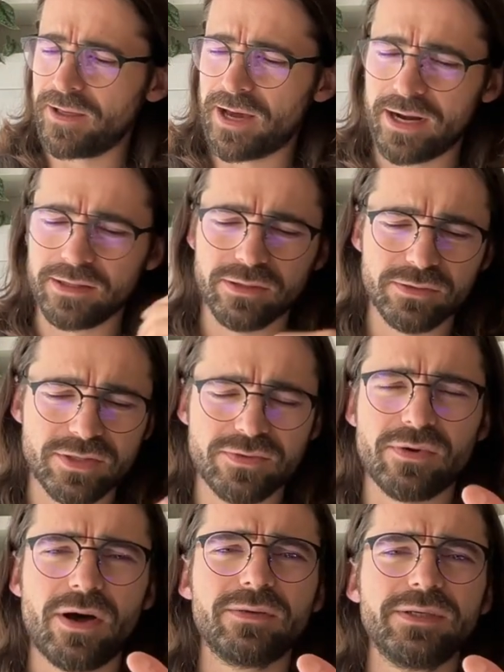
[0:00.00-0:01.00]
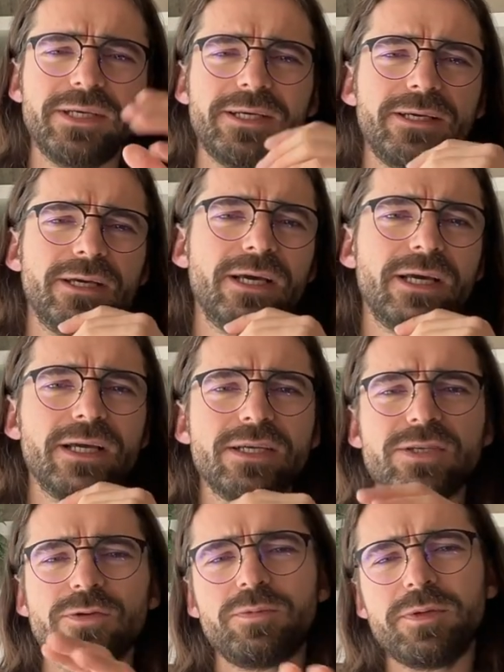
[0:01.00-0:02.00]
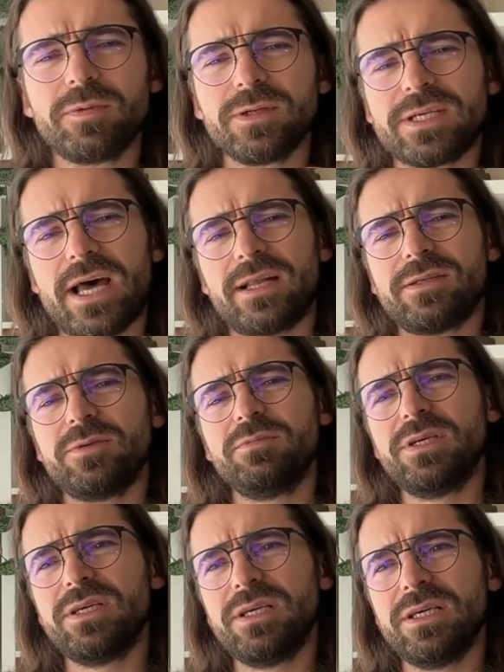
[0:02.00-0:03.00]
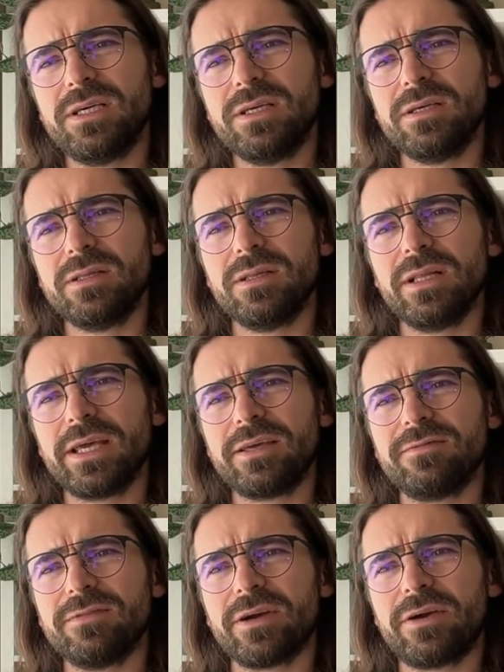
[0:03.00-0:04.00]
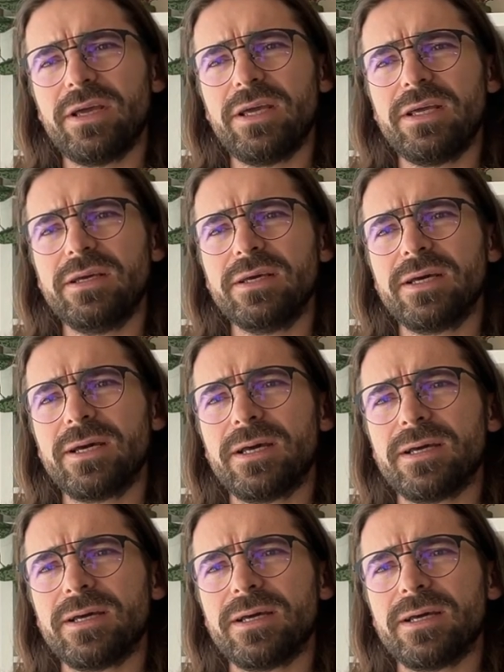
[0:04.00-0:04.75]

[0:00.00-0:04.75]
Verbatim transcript: i don't know surrounding so people tend to be like very